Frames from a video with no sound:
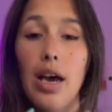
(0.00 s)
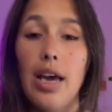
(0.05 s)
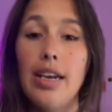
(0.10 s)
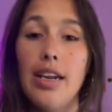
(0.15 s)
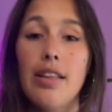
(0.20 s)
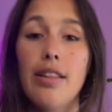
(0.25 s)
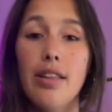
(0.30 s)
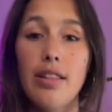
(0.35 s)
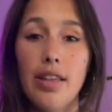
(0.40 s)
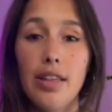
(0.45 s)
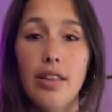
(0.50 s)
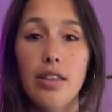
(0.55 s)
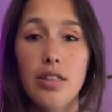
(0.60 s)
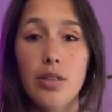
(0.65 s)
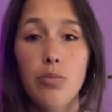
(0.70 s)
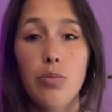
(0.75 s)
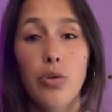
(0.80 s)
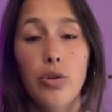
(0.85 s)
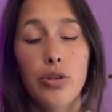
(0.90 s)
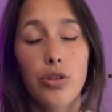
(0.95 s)
Another thing that's
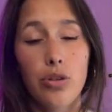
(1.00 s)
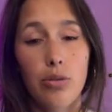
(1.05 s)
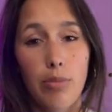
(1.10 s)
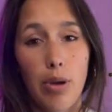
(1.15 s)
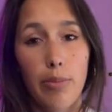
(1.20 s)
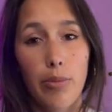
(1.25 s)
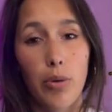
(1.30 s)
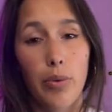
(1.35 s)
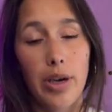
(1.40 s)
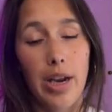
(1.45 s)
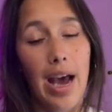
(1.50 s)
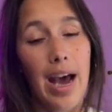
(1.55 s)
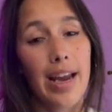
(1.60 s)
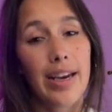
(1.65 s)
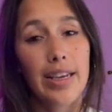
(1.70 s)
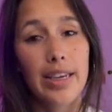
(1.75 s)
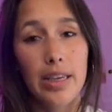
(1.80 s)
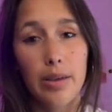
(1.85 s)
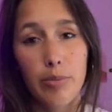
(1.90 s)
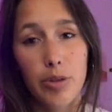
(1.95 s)
important to remember when
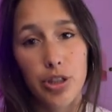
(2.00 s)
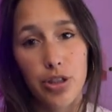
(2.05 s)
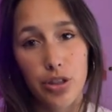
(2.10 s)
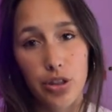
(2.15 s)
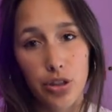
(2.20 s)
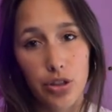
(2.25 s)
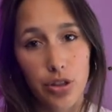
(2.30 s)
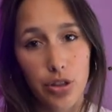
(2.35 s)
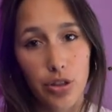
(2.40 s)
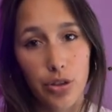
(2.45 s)
adding images into the